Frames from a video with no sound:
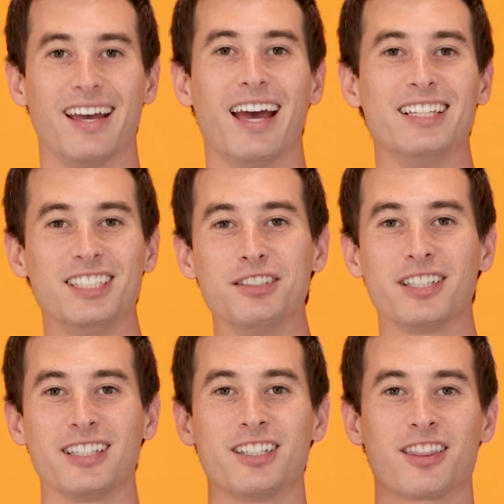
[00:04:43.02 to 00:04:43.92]
And
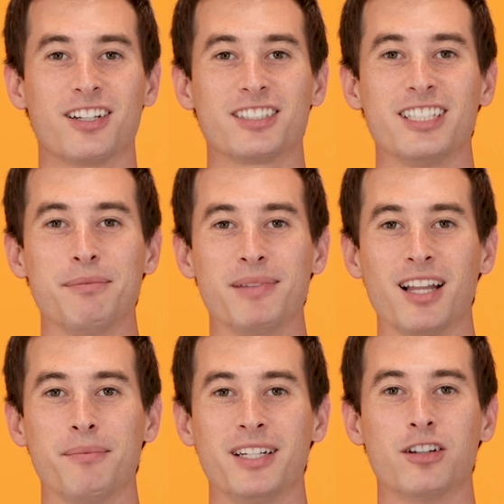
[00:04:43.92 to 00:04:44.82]
using your
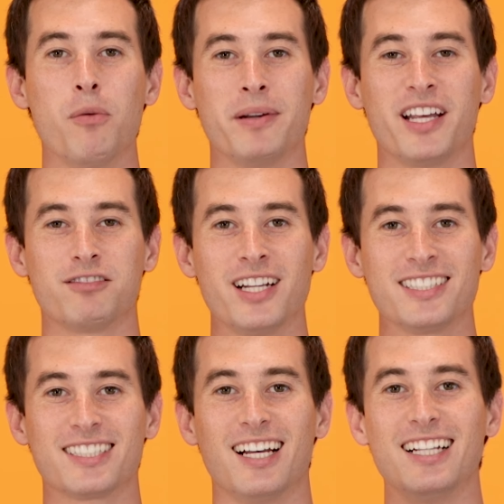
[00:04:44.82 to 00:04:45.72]
13mm open-end
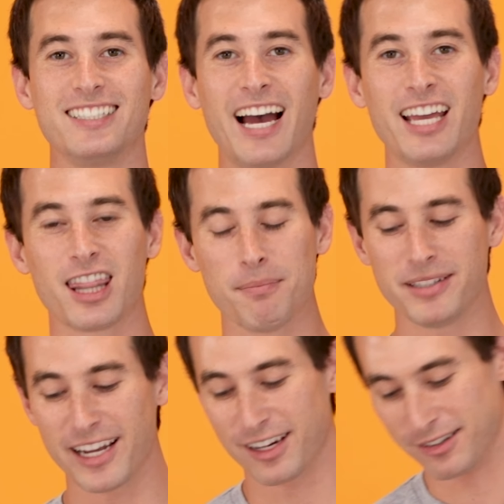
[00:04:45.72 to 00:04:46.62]
wrench, tighten them
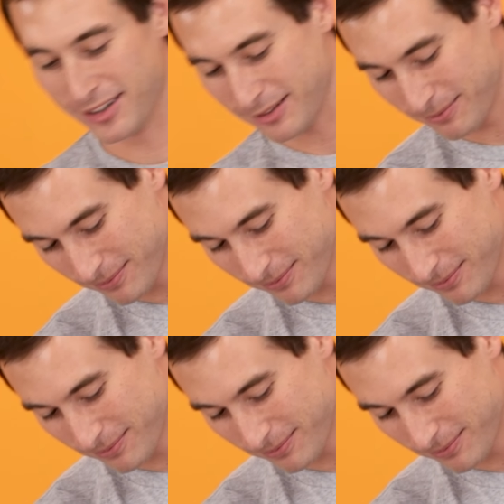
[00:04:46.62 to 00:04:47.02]
down.